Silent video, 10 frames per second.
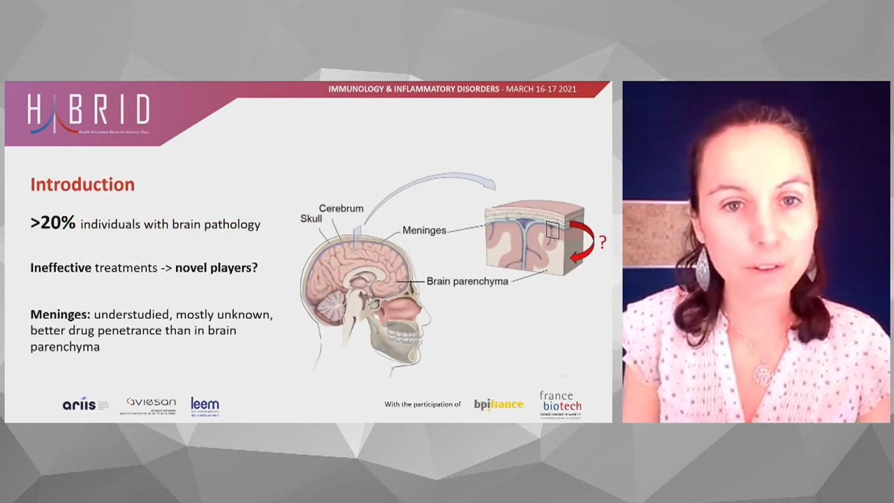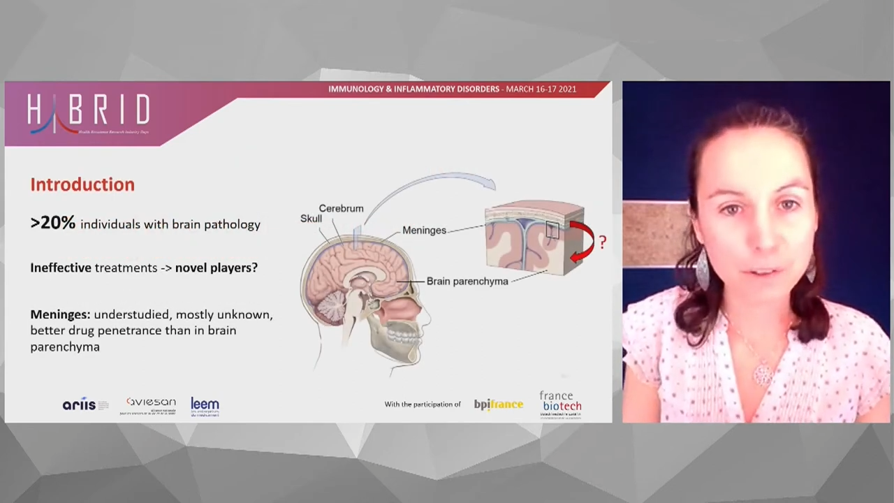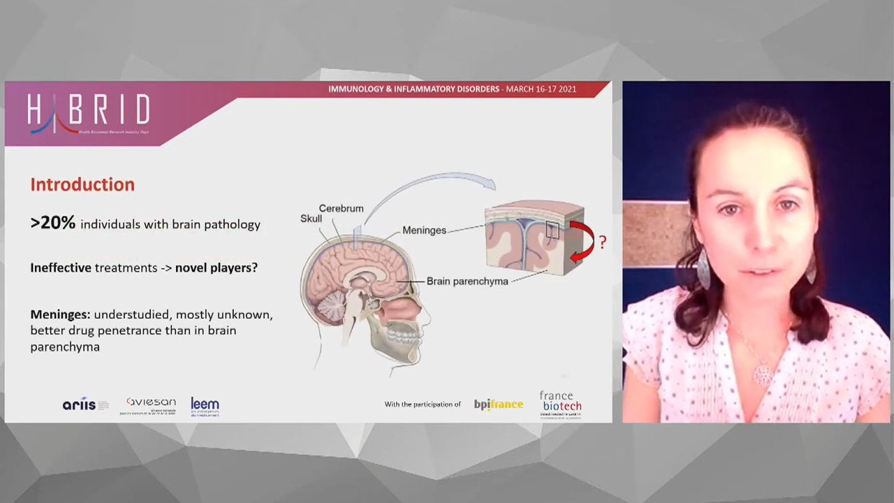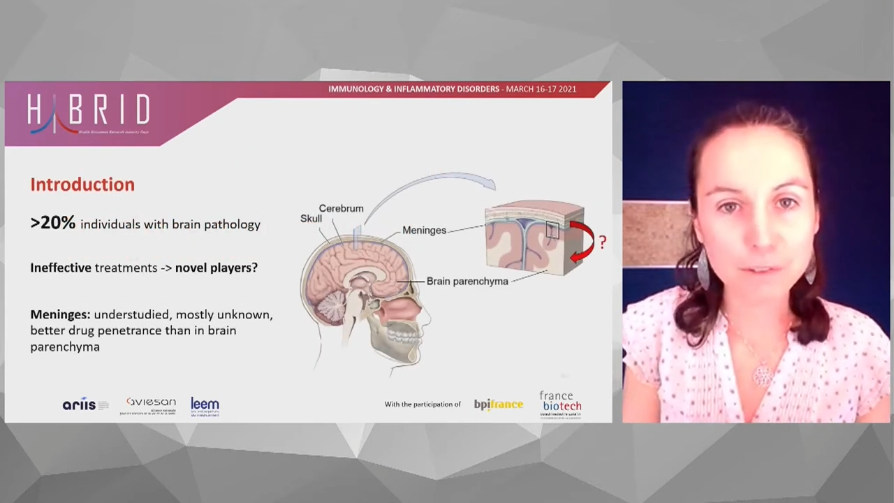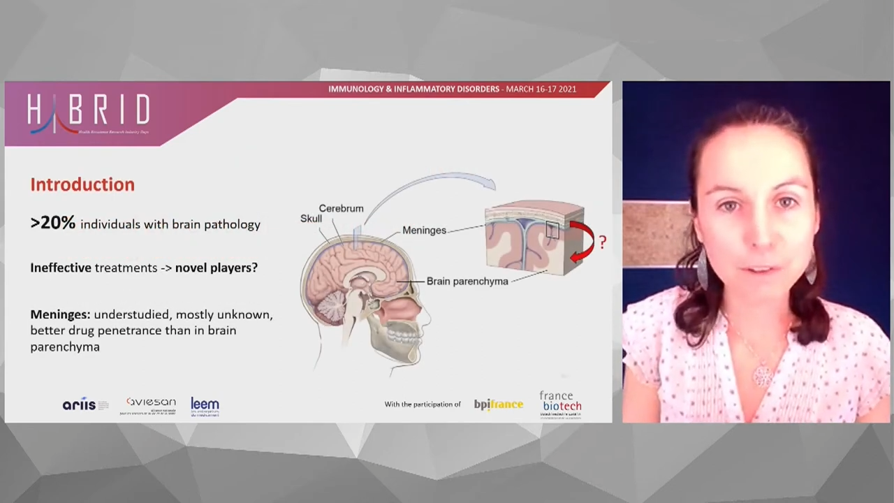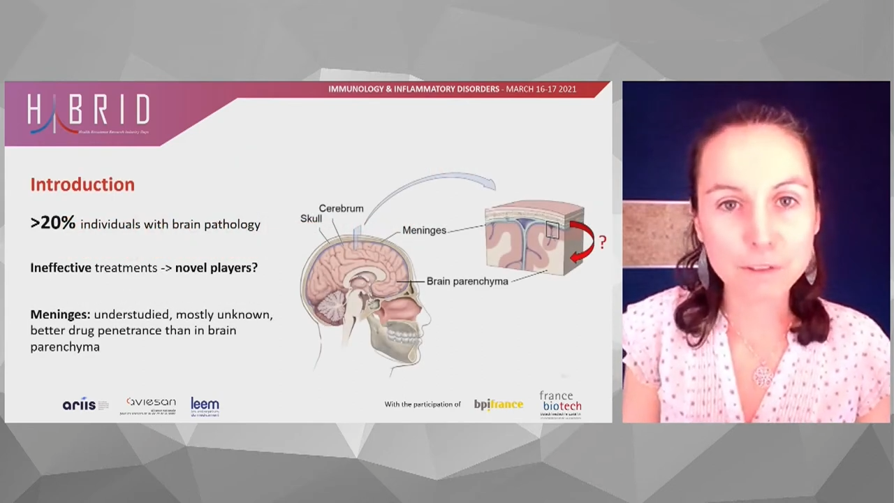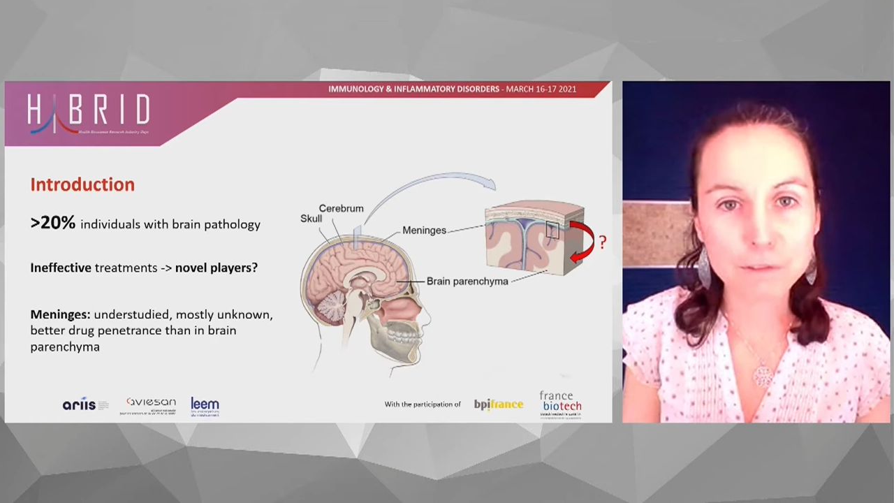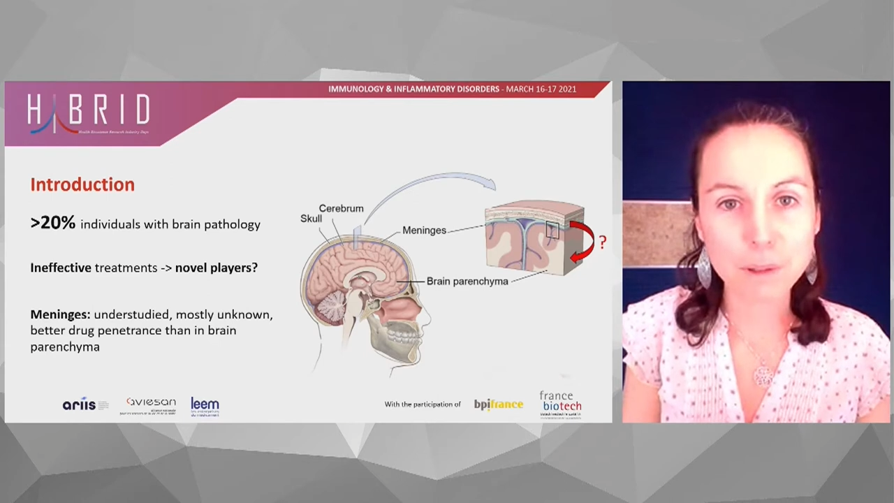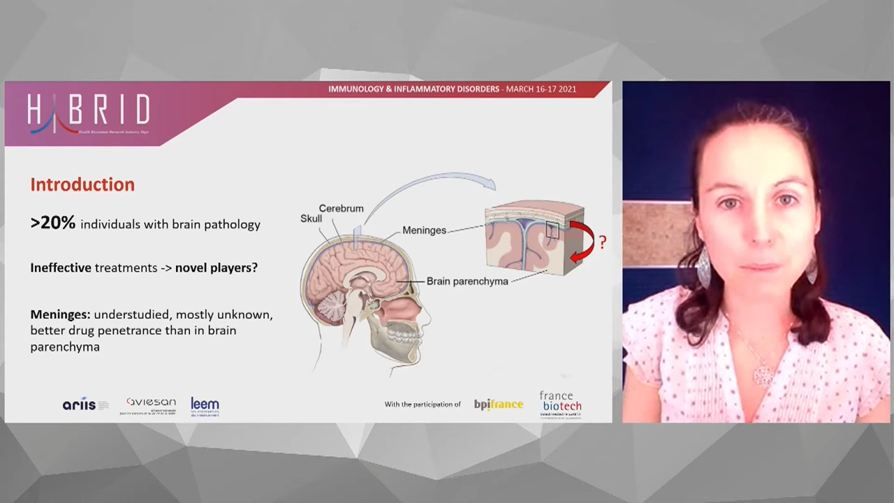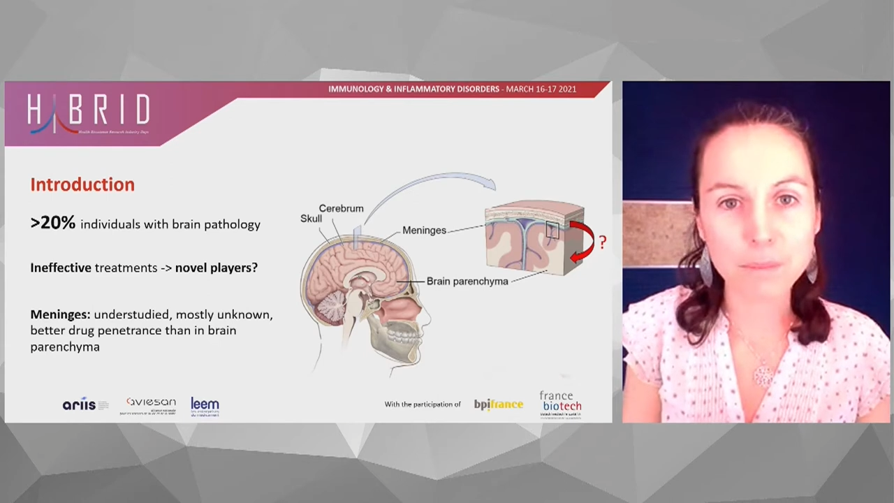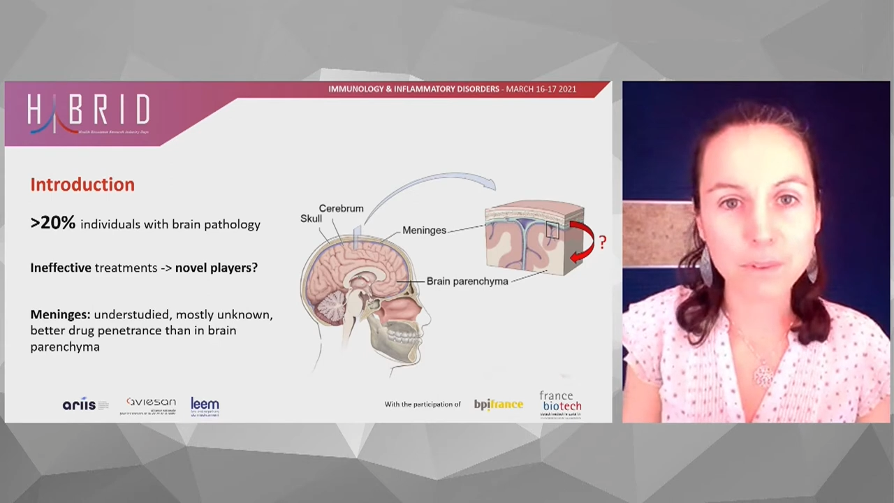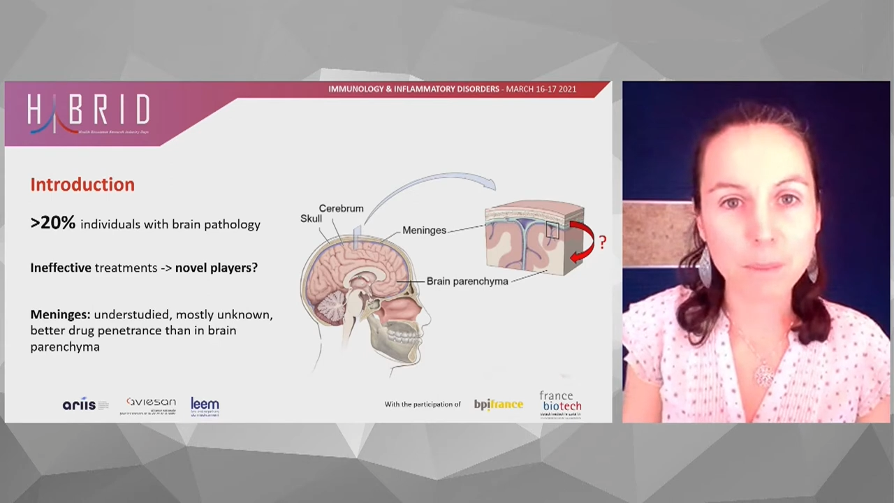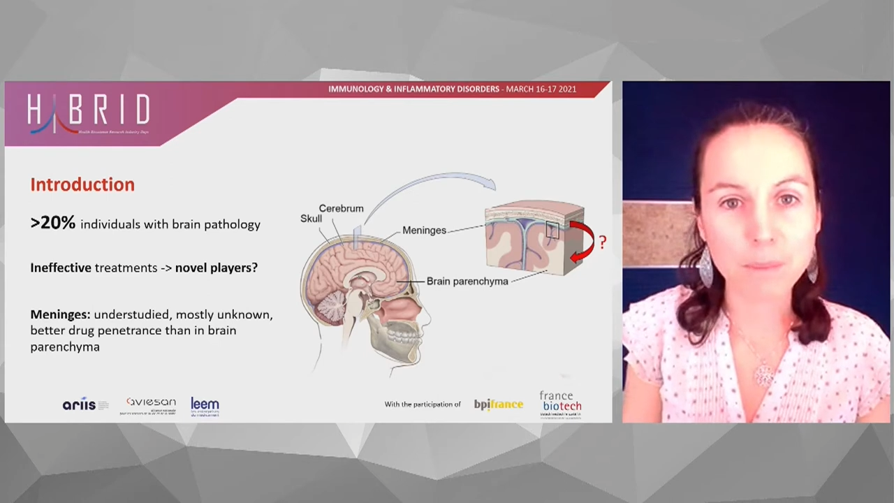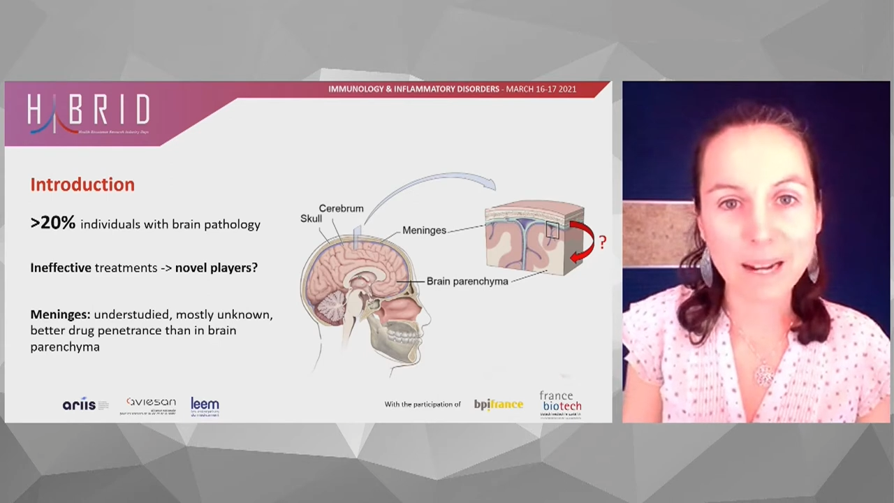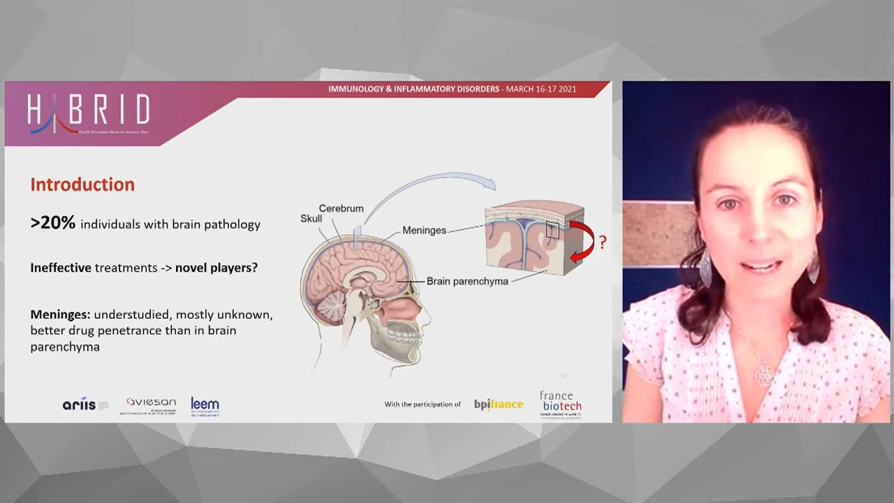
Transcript: suffer from some